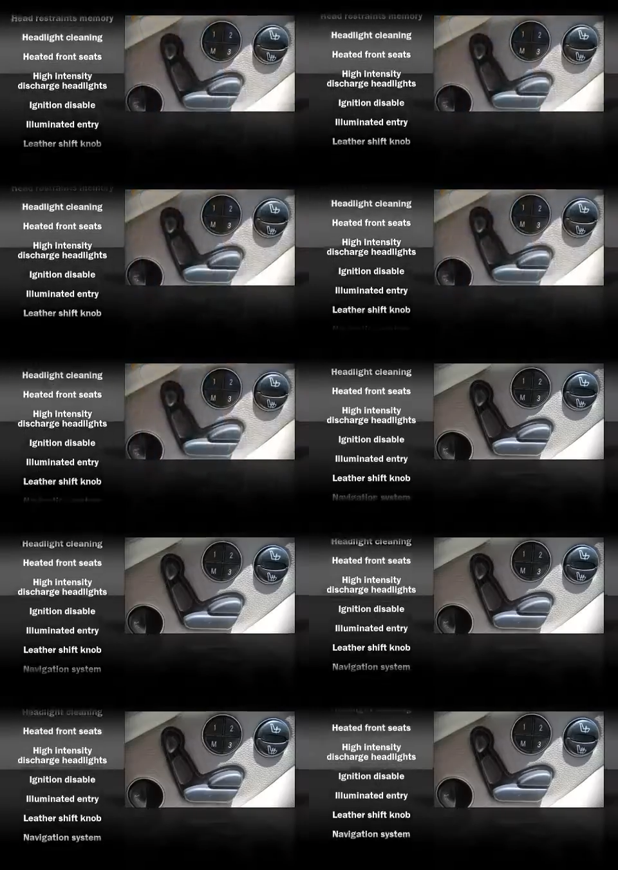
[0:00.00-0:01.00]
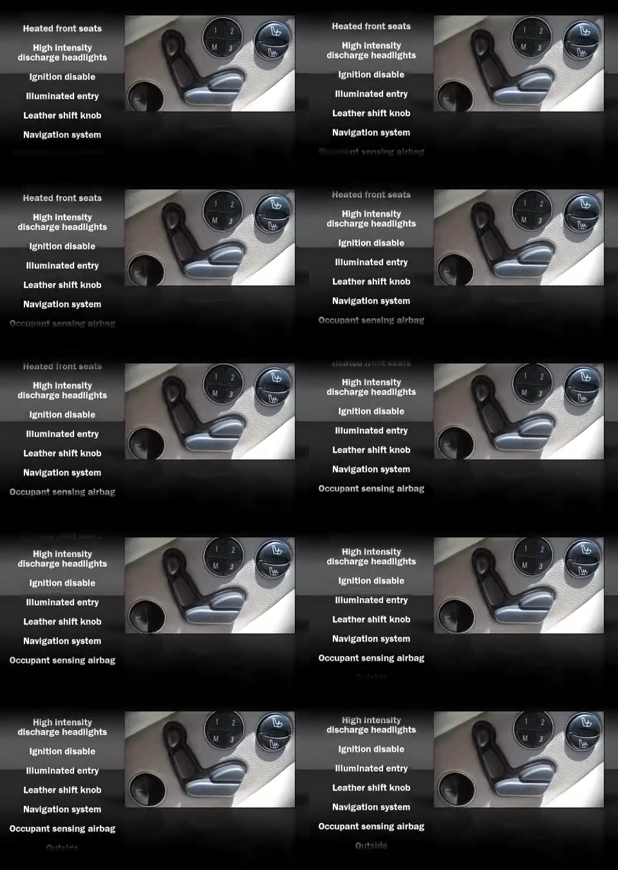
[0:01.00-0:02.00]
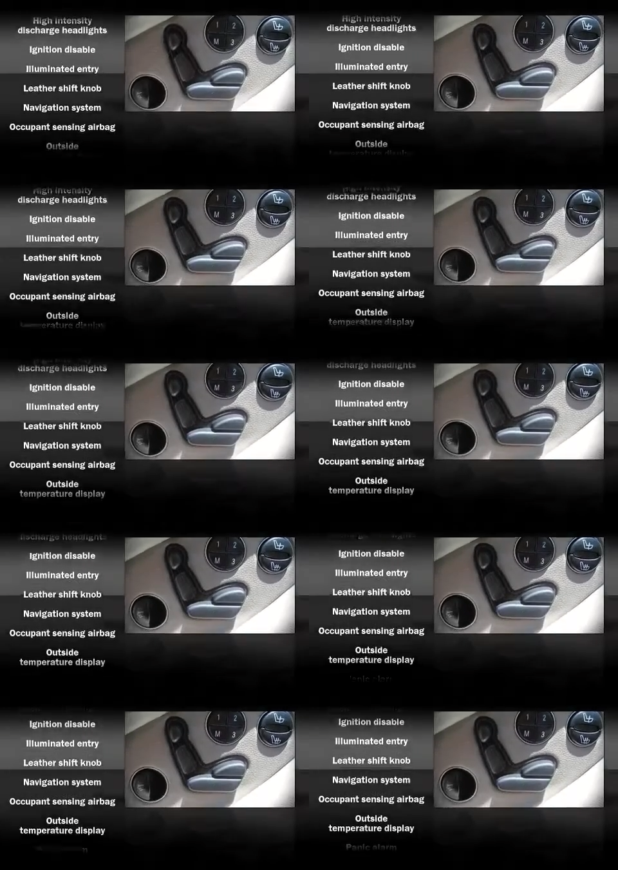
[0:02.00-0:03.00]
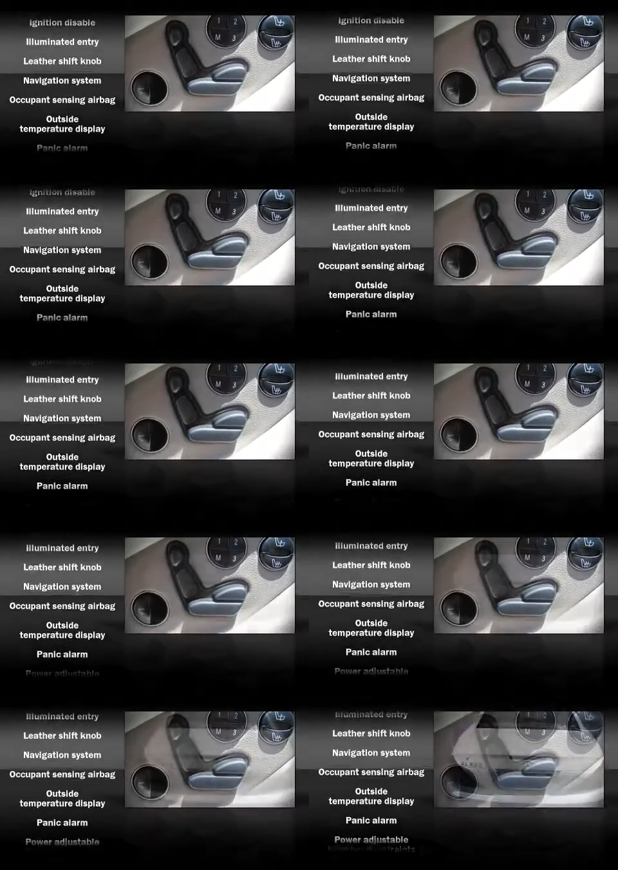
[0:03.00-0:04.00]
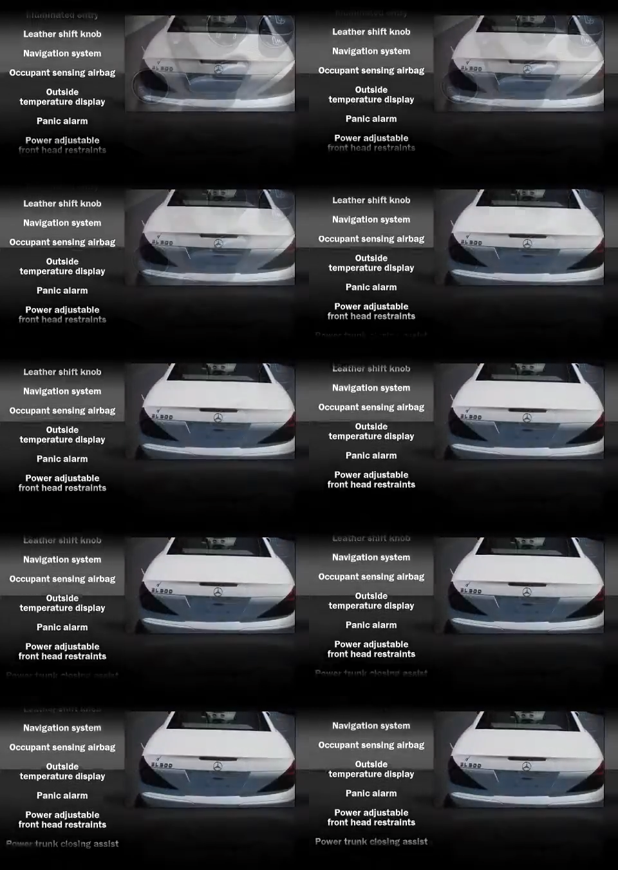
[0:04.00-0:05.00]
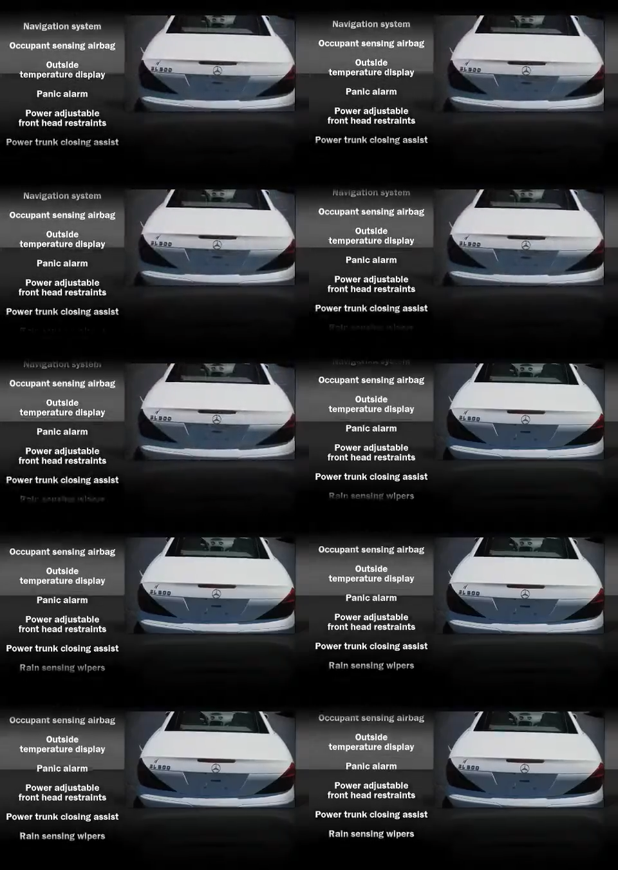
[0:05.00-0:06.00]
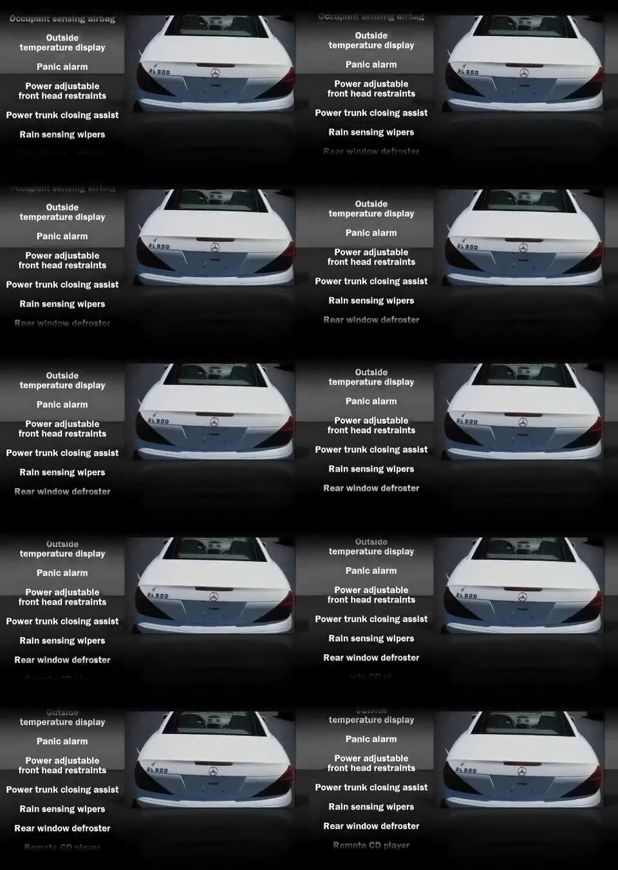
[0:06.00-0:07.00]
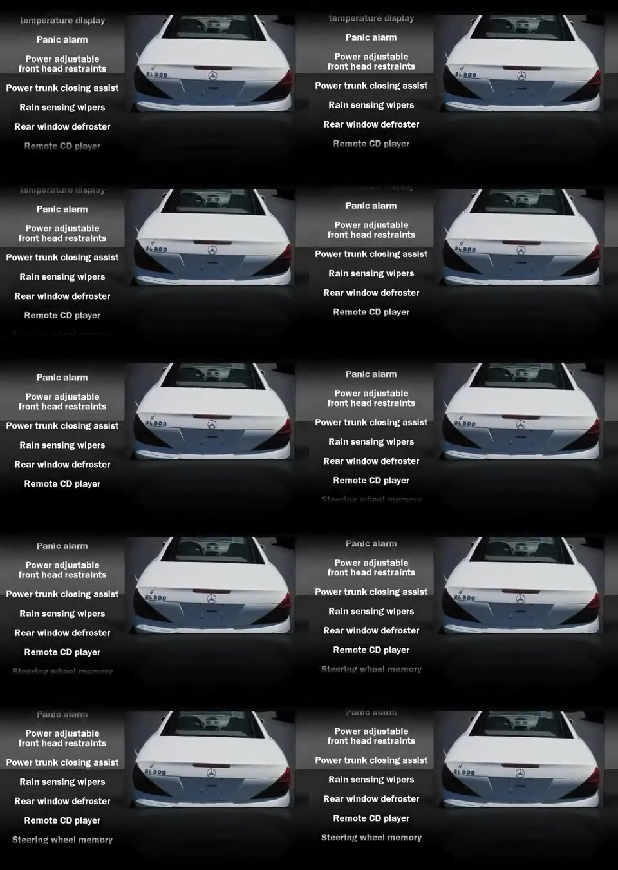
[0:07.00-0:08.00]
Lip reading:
No face is visible, so there are no lips to read.